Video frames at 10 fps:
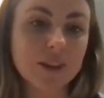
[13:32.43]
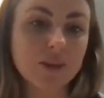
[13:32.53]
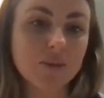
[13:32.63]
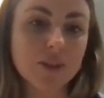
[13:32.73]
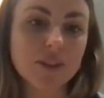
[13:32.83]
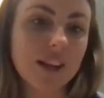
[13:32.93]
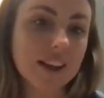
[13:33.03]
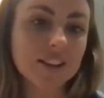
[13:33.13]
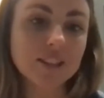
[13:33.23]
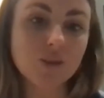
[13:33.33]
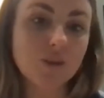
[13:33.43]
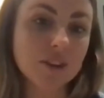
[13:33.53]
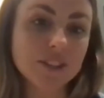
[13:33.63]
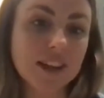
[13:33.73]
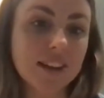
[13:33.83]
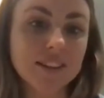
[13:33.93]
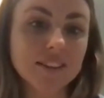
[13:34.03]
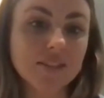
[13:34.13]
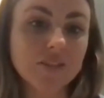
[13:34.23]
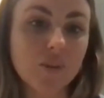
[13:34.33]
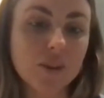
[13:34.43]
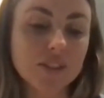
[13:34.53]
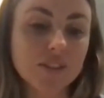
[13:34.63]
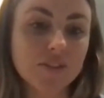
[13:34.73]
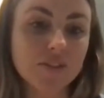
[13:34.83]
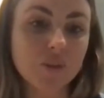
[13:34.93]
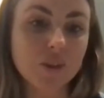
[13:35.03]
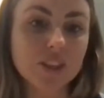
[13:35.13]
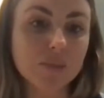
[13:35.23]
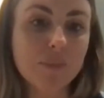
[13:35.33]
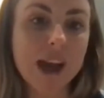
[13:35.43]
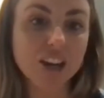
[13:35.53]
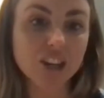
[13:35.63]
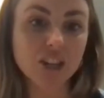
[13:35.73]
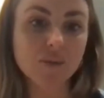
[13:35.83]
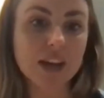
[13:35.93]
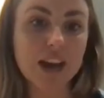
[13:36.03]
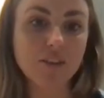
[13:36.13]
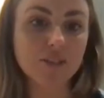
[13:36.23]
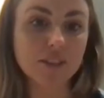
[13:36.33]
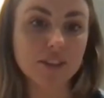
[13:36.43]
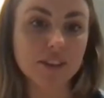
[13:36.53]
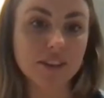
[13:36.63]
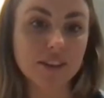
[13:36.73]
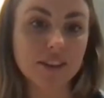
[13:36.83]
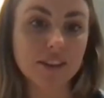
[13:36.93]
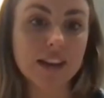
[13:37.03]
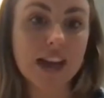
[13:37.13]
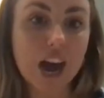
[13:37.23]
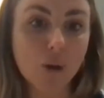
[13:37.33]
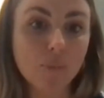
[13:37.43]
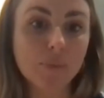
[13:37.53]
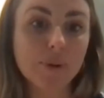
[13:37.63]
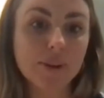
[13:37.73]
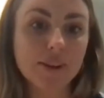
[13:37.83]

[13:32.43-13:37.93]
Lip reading: with clients or stylists if it wasn't for this passion that we have to help